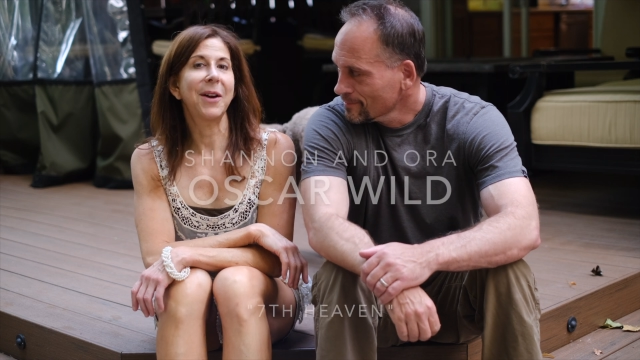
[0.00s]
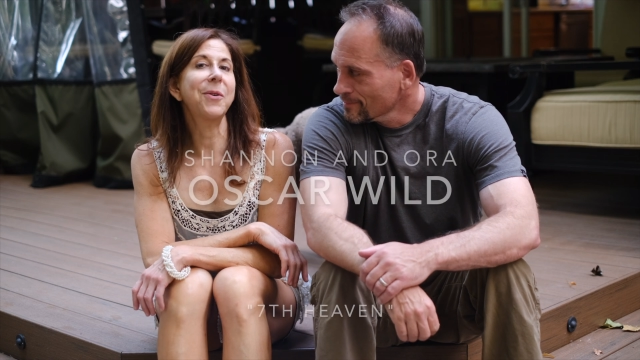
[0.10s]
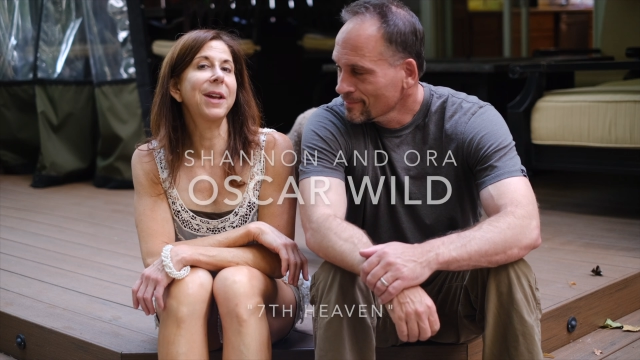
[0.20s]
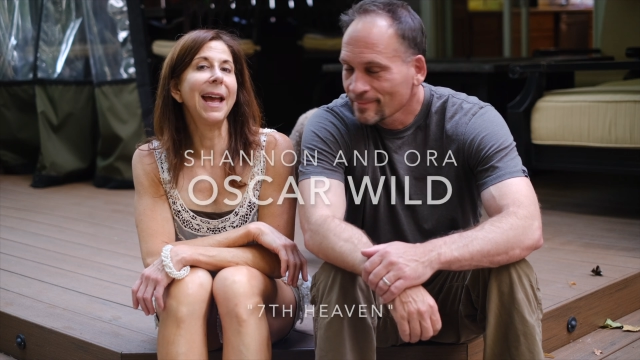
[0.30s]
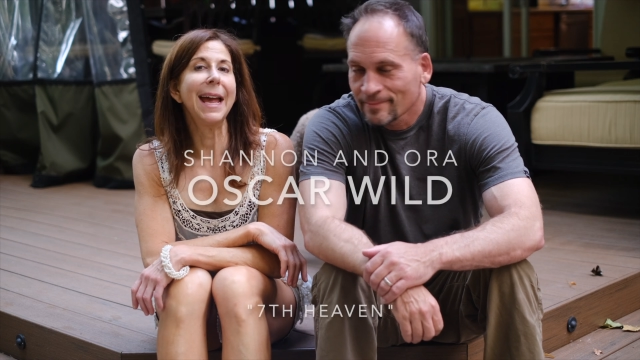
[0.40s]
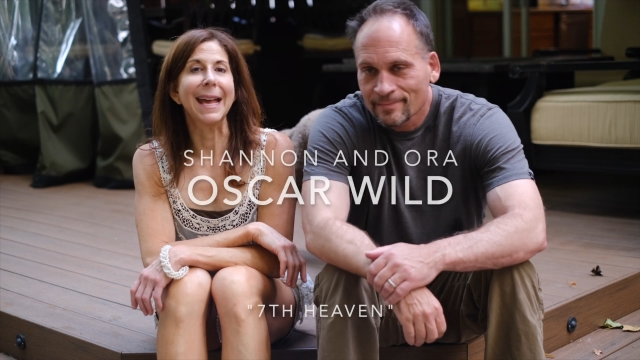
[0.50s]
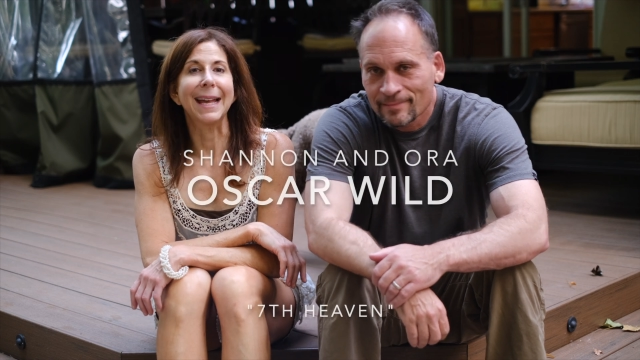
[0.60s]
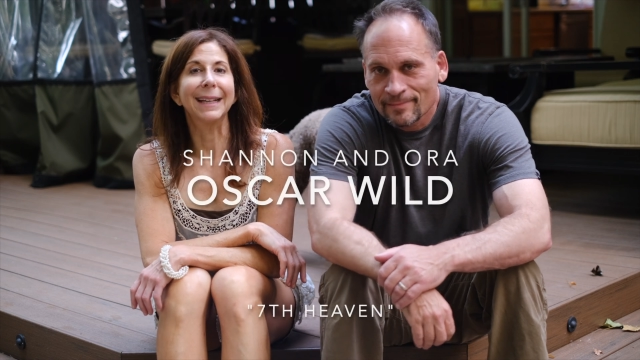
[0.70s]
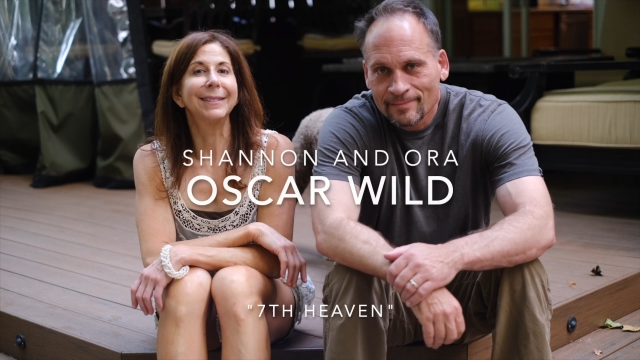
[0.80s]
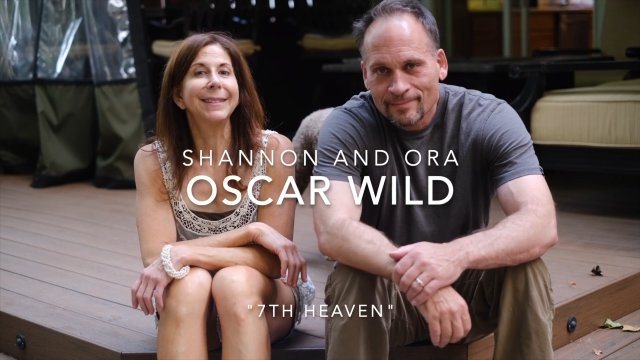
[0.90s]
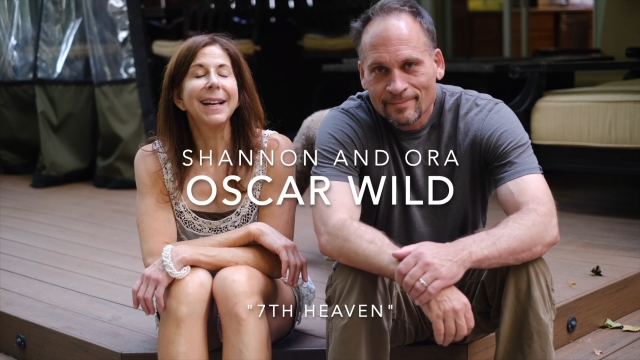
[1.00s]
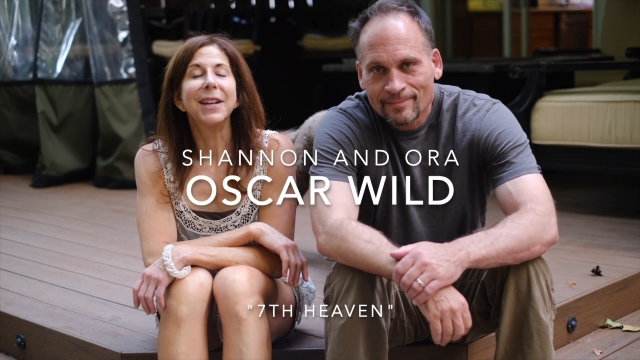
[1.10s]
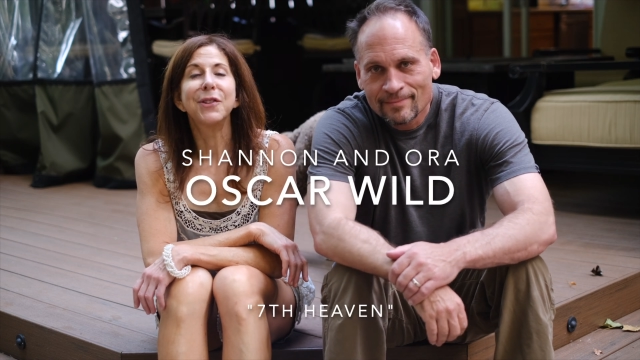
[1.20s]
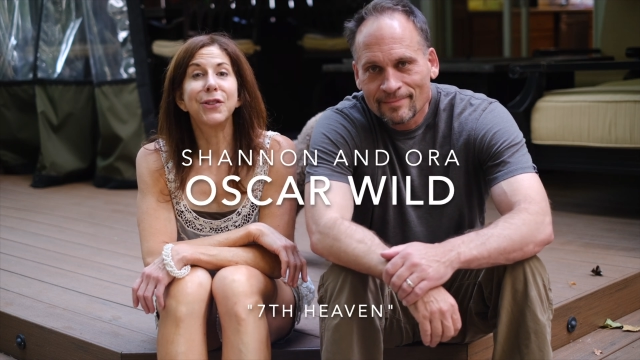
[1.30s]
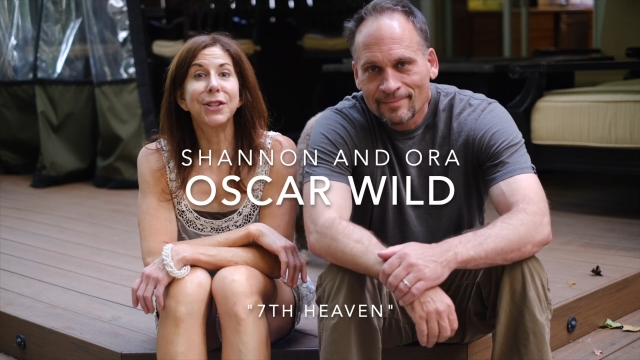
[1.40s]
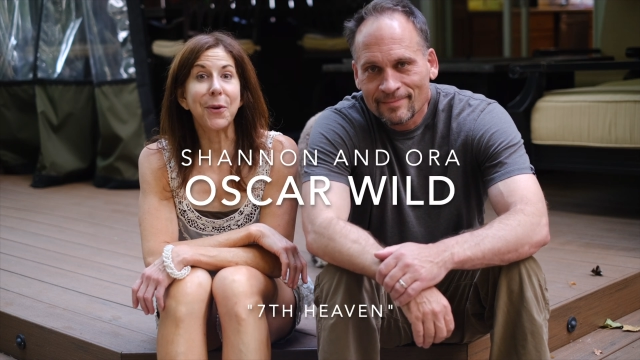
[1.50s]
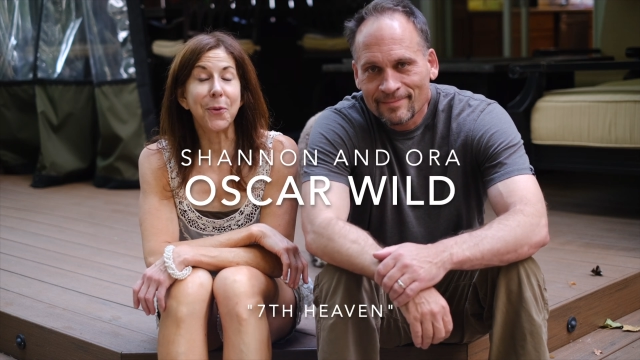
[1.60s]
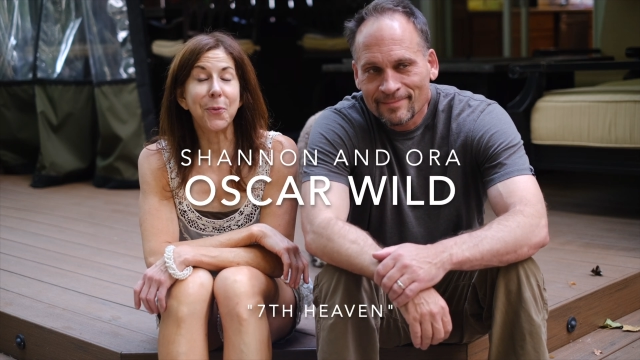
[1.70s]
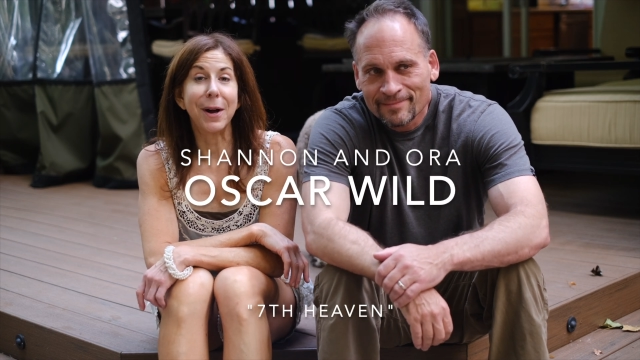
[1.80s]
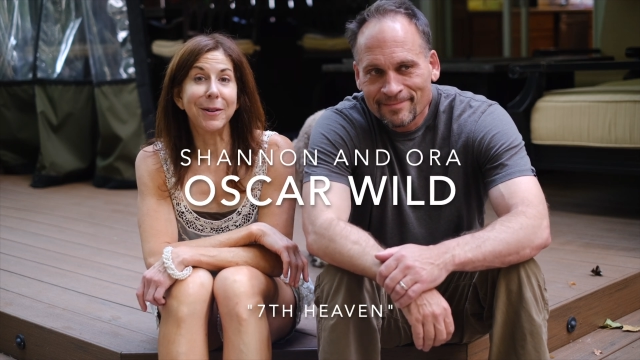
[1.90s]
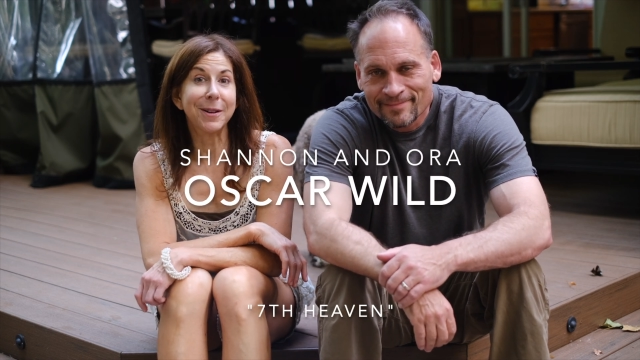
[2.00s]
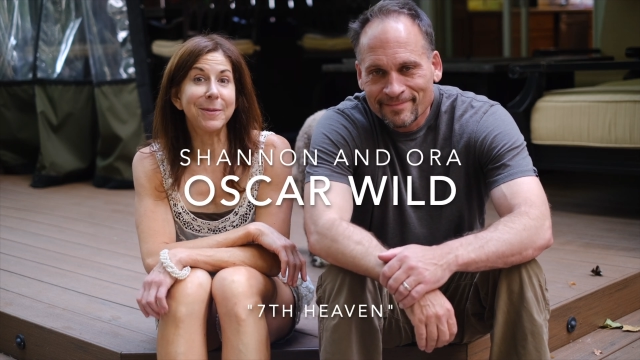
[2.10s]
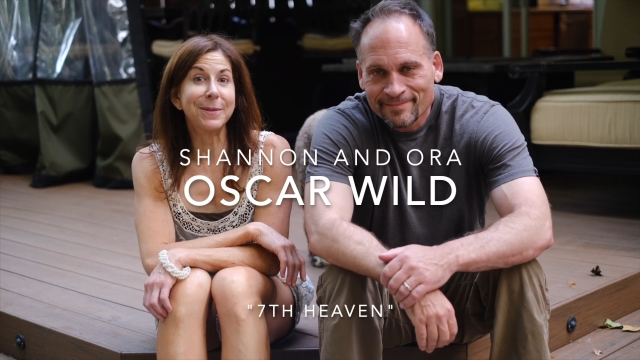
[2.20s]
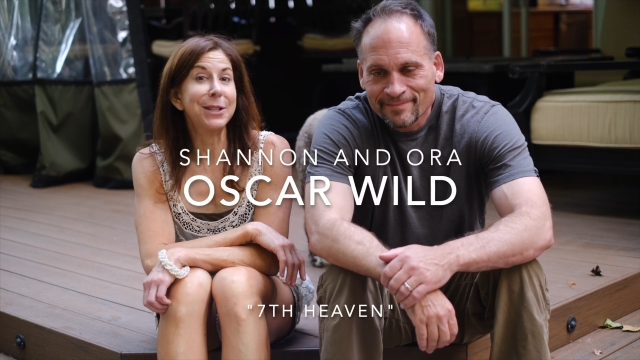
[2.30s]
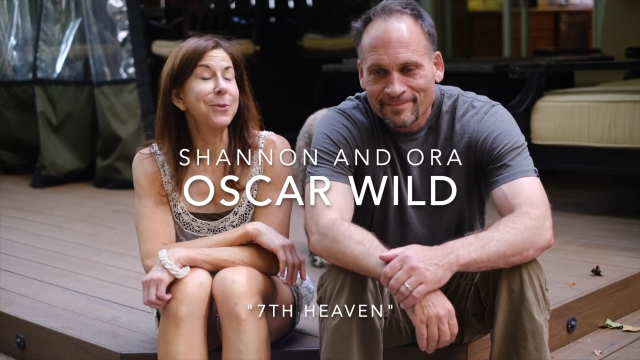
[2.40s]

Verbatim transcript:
Speaker 1: Okay, so welcome to